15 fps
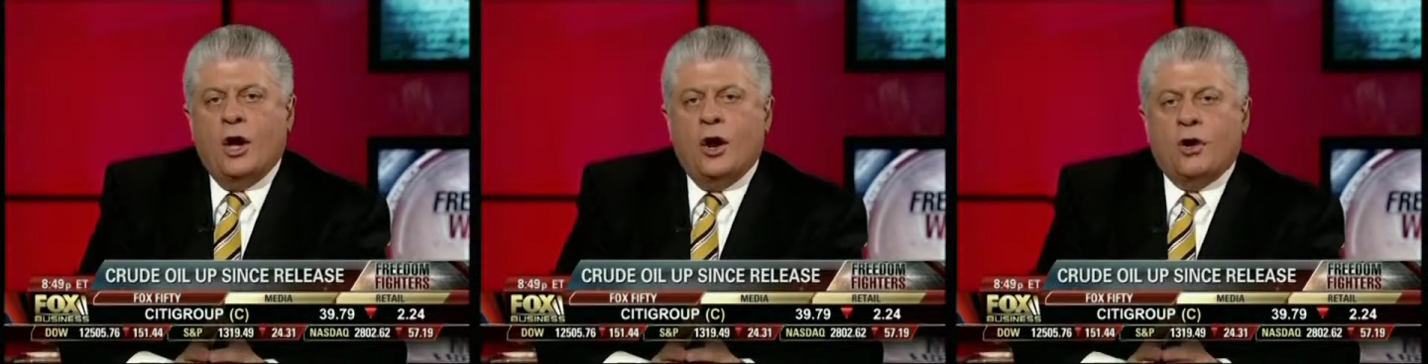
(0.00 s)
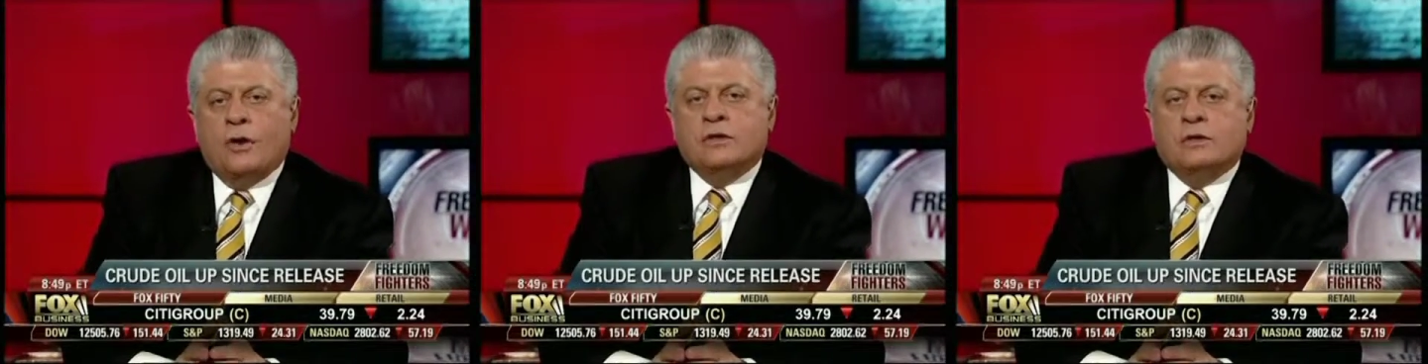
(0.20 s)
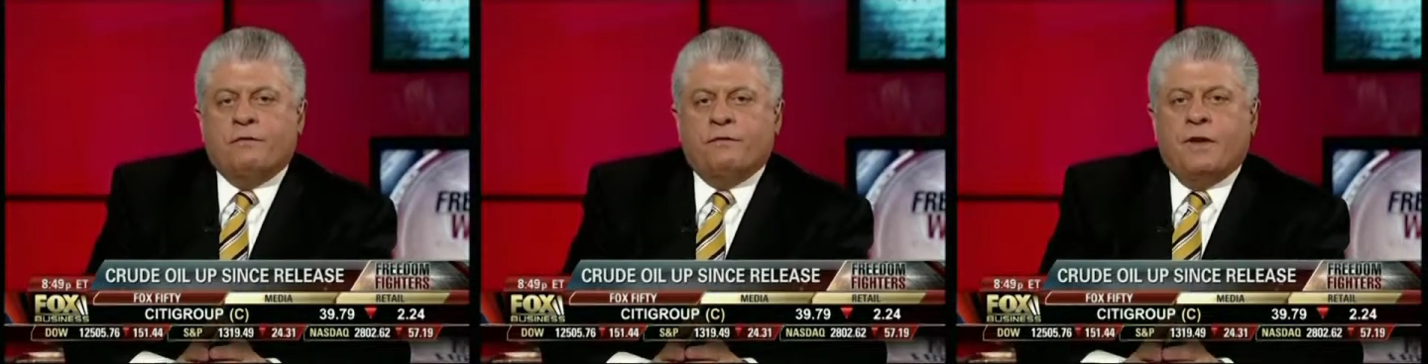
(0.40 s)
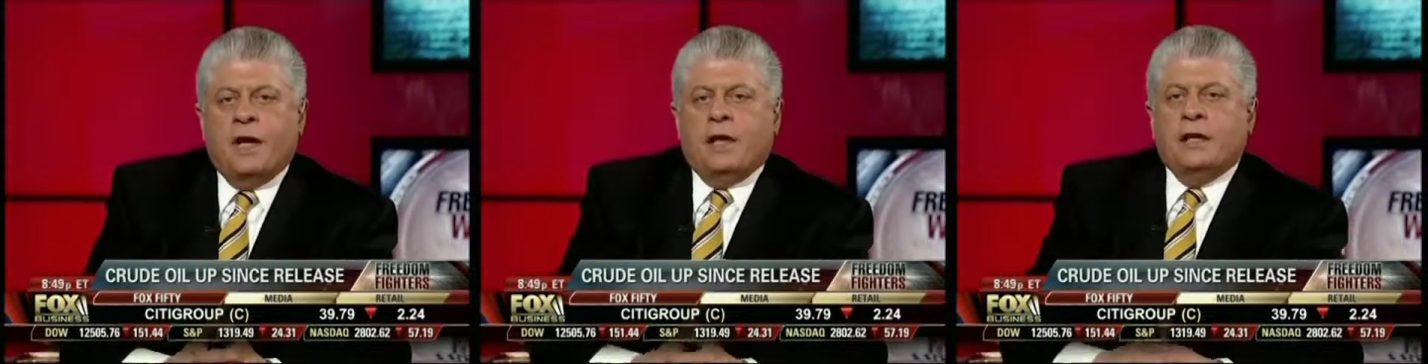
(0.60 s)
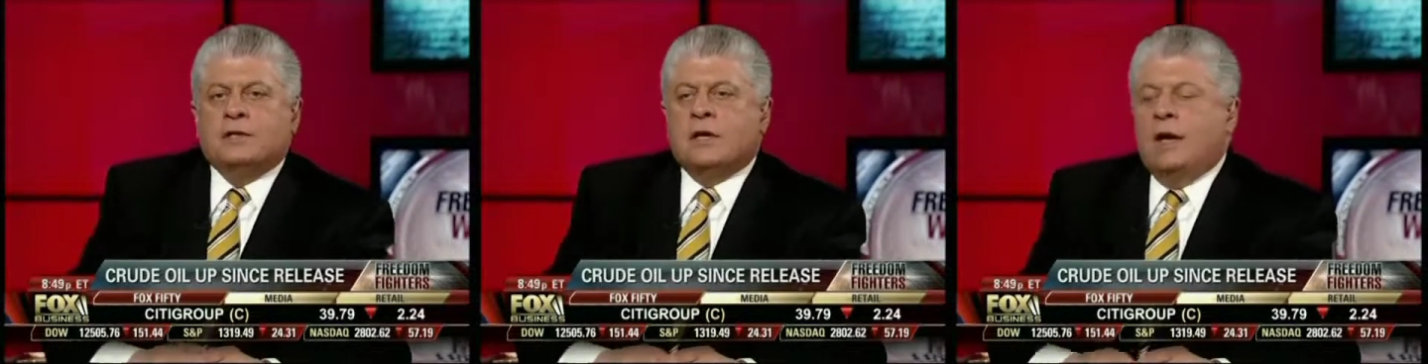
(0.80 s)
or is it
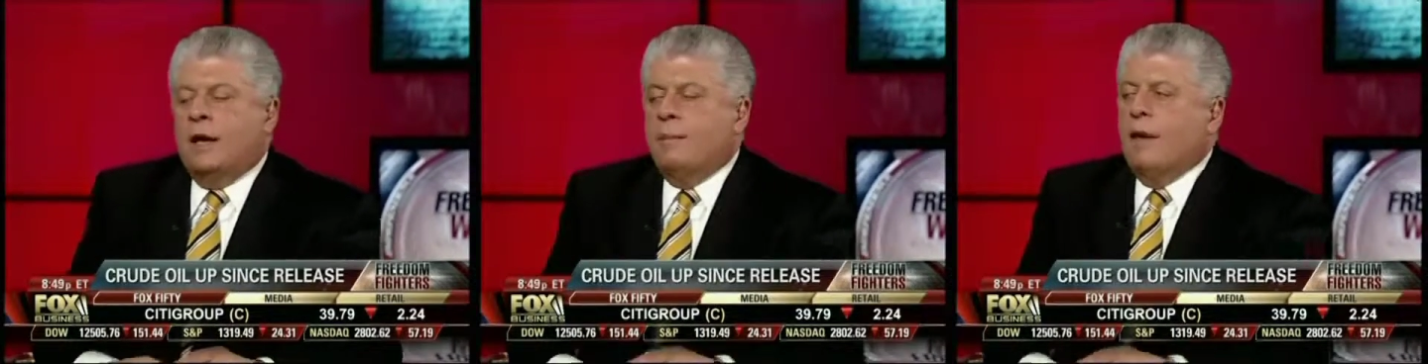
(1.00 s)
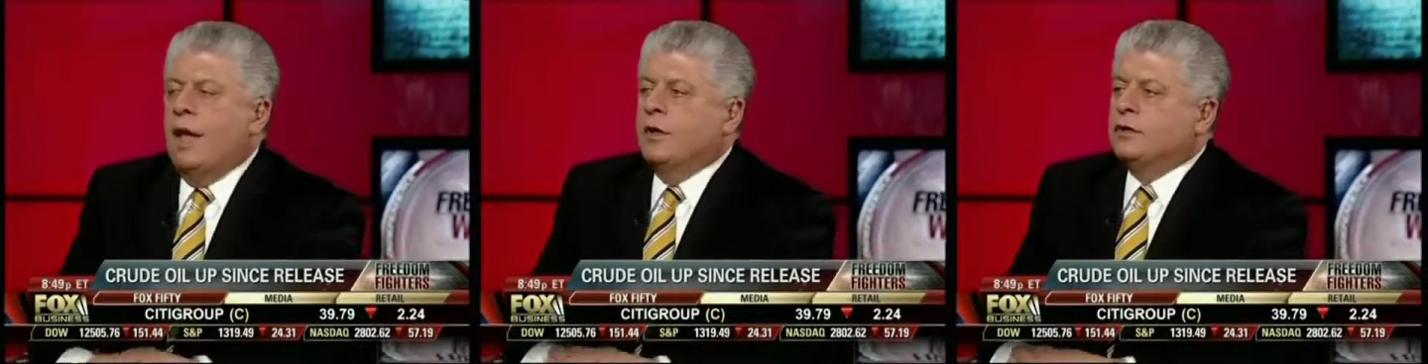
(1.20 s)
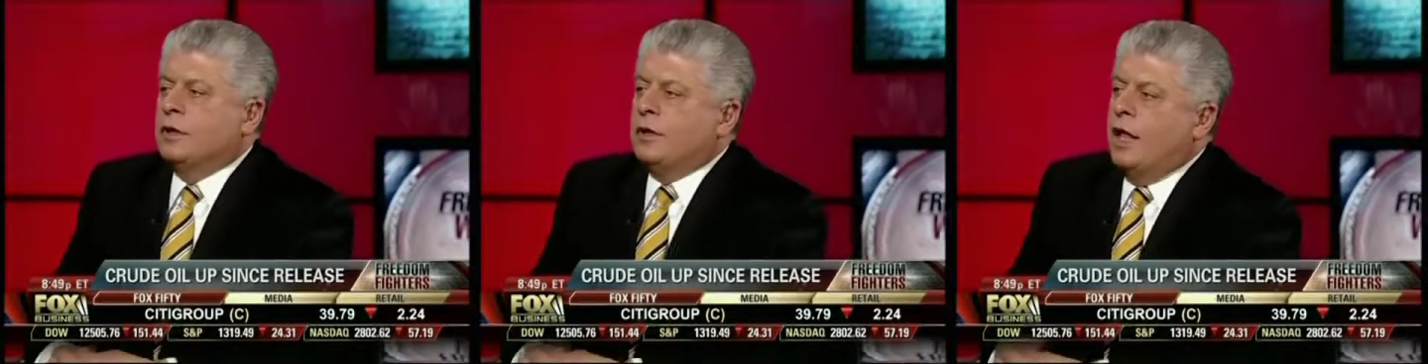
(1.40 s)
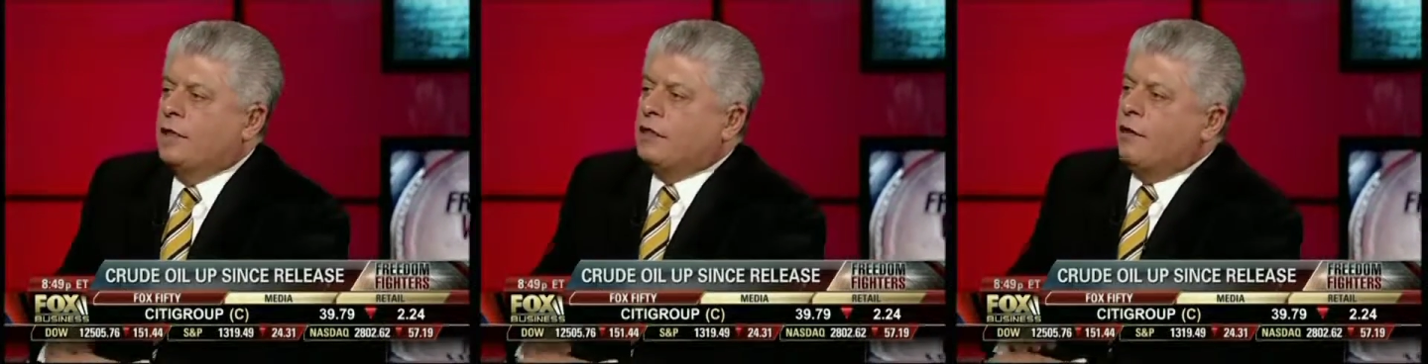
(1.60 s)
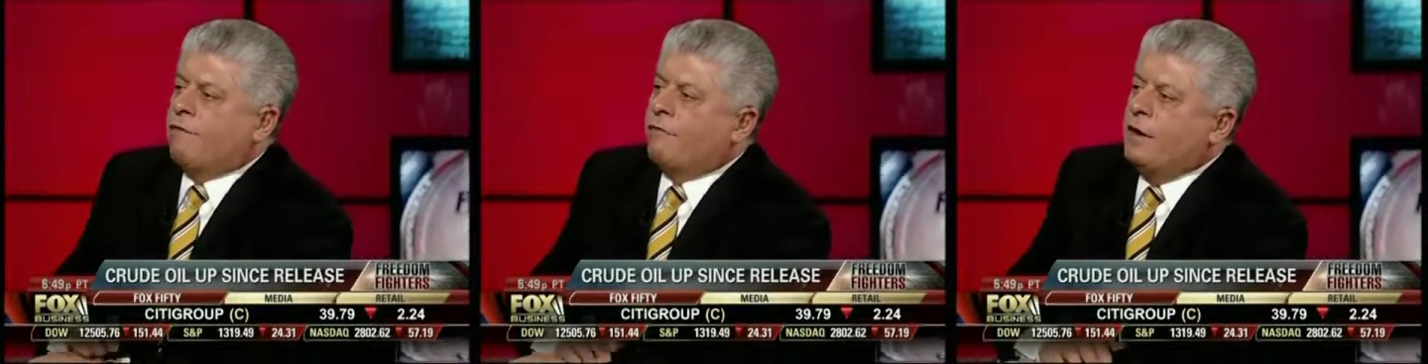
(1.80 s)
finally time to let
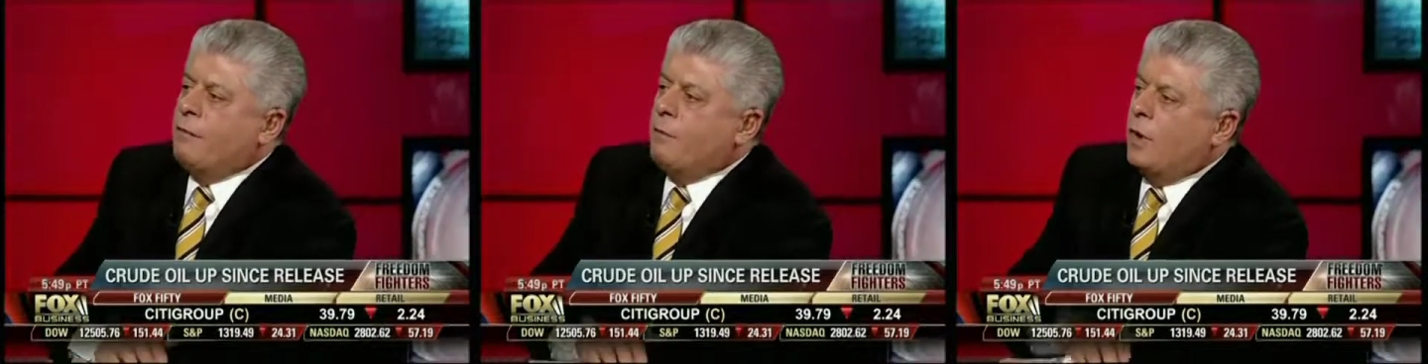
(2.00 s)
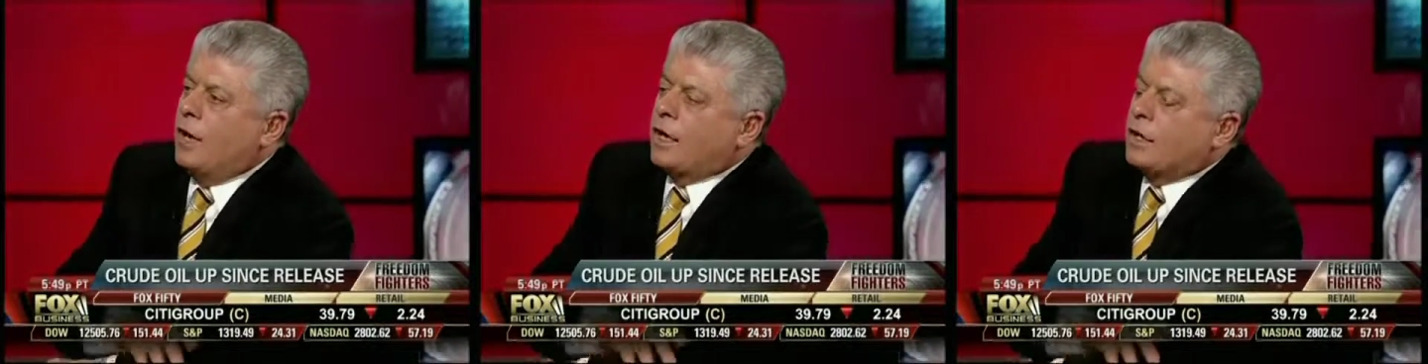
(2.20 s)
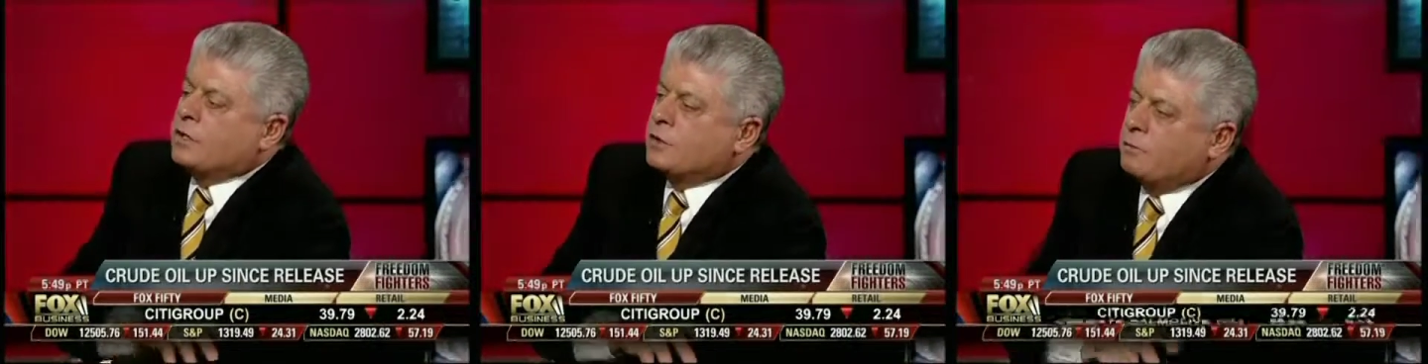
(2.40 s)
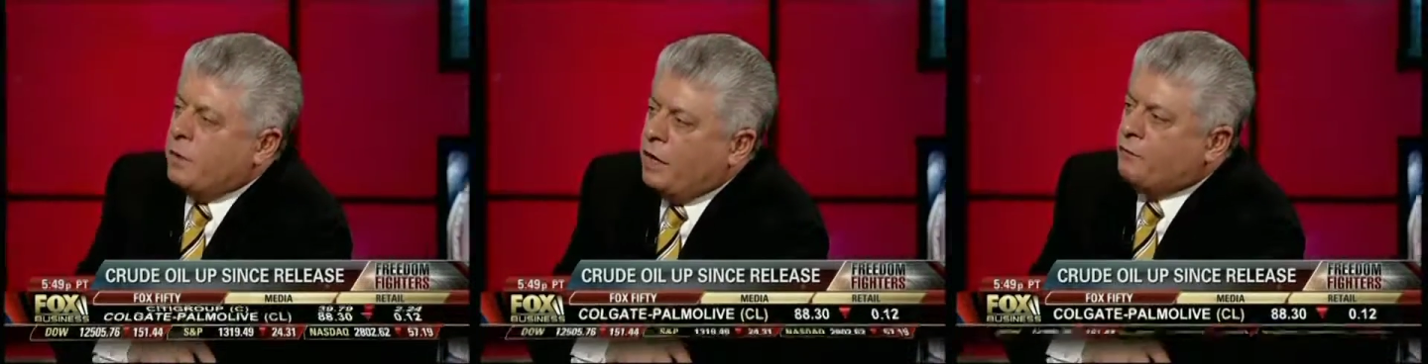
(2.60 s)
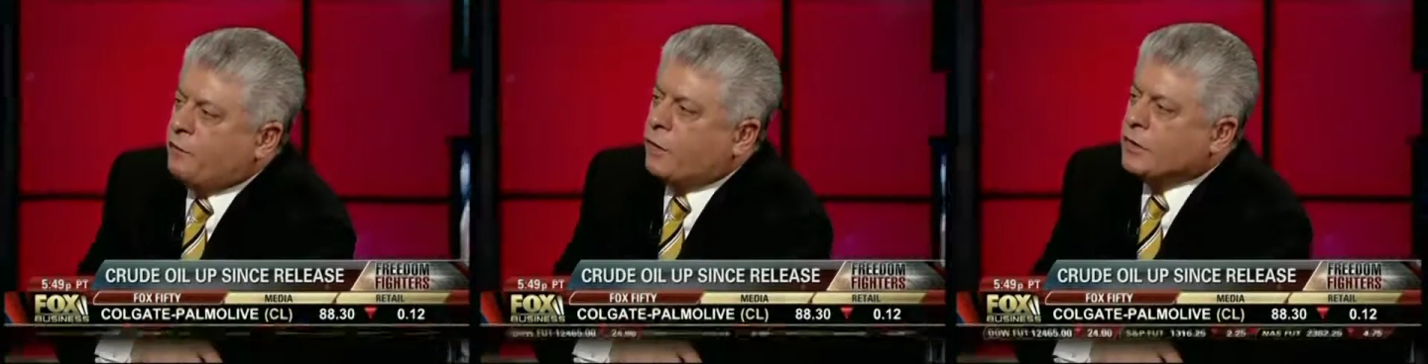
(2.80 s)
the free market
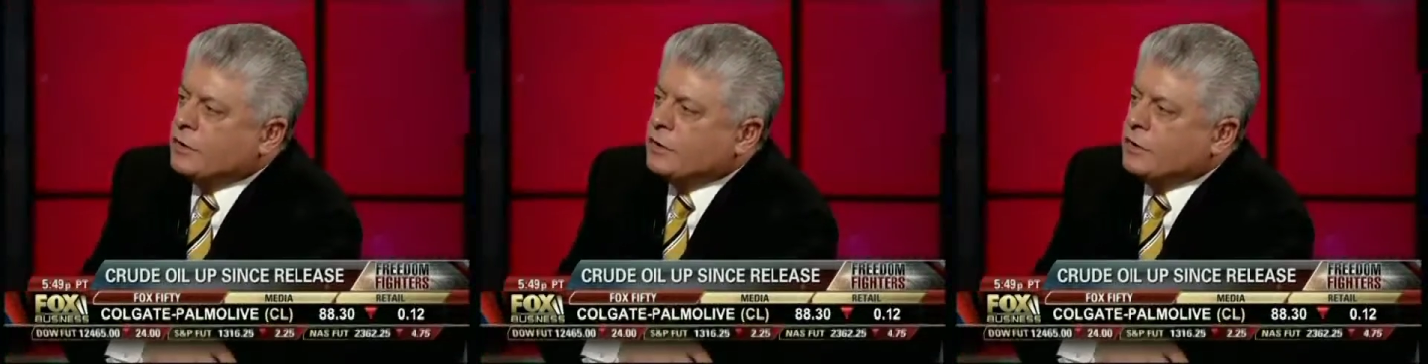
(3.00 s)
speak for